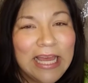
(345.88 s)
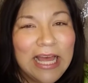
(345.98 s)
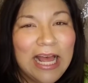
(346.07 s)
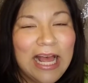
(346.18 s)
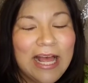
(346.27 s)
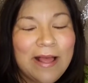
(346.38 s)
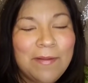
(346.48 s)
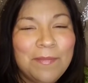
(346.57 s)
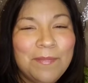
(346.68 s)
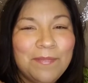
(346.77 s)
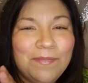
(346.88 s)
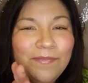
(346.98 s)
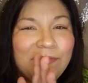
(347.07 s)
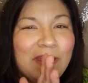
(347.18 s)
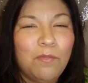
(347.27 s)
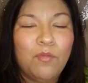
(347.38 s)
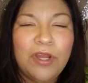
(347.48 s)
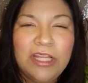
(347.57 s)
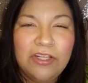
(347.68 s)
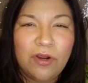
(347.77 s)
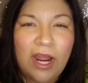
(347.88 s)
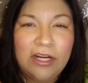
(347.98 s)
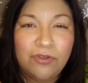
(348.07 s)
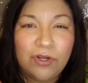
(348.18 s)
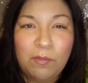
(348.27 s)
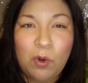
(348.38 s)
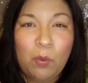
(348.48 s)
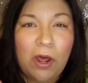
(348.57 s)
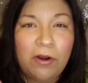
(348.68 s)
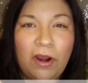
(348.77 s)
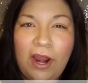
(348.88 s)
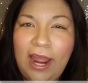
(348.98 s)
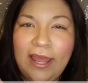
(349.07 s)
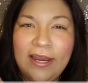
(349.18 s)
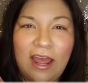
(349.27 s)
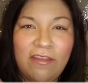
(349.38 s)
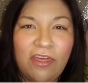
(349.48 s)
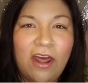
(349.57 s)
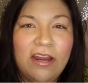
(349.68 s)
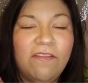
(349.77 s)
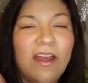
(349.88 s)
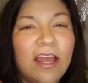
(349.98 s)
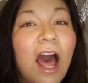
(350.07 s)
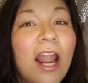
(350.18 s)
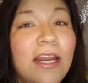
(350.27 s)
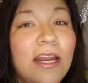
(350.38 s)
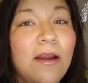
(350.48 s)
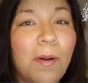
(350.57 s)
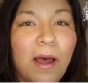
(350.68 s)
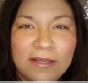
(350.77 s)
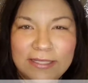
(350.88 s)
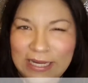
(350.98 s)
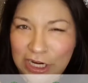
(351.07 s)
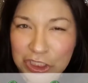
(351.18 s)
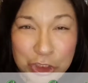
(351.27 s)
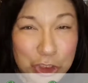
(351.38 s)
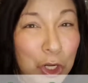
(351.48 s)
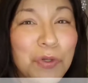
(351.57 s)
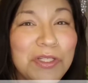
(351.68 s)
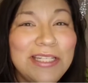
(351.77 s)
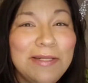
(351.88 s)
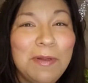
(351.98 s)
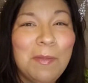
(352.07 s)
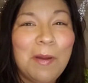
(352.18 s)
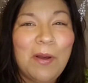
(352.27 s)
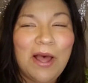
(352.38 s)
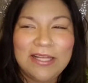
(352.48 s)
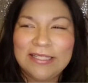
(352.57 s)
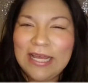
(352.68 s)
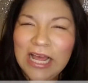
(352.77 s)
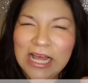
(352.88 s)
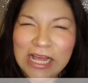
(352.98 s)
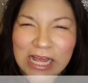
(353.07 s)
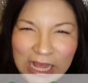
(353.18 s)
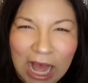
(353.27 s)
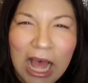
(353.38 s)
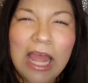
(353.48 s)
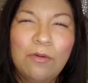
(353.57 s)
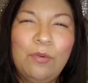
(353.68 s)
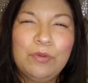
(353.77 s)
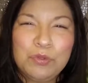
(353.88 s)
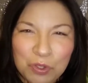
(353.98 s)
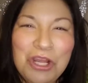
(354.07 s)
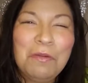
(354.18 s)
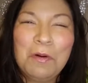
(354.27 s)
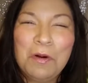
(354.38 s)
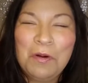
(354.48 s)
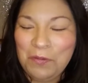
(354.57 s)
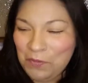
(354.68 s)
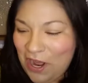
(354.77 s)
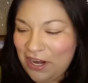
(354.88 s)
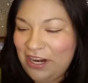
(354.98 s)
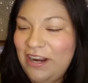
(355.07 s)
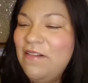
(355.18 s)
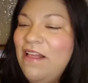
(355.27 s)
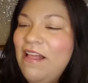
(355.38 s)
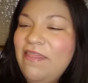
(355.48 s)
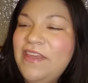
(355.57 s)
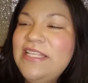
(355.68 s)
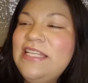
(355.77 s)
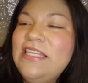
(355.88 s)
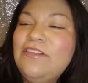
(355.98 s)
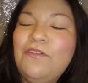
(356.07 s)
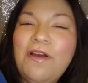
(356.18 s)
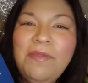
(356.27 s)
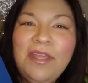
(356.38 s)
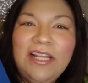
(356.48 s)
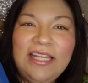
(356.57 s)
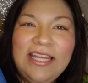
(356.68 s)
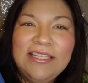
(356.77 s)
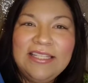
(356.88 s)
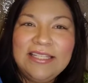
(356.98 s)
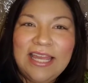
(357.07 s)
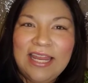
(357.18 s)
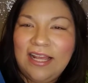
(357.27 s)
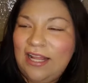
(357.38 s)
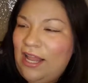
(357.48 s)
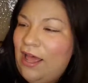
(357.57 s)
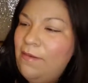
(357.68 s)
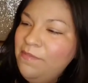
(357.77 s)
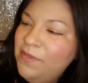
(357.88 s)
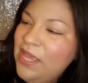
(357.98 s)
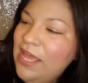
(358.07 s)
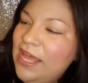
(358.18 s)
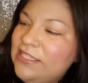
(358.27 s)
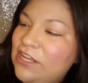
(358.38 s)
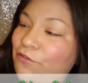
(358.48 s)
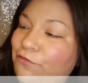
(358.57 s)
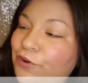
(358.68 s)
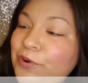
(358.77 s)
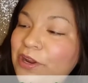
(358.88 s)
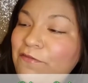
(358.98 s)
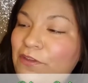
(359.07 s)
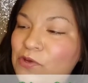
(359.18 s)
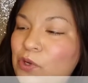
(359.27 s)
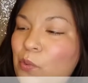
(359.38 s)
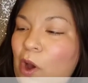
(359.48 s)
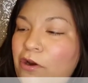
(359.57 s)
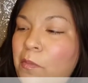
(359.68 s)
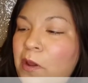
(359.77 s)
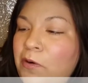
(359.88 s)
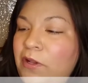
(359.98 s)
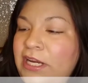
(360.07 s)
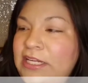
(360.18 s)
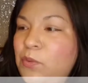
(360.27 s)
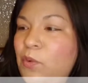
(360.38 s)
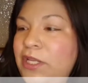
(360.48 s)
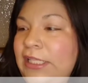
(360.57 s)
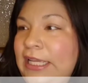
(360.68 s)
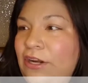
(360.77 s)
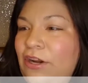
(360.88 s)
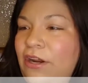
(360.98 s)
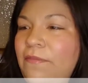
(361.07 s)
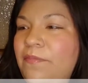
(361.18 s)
I'm really trying to drink more water, and I thought if I got it in a box and I chose it to be my box, I will drink more water. This is from the Clean Skin Club. It's a fruit infuser water bottle and it's 1 liter.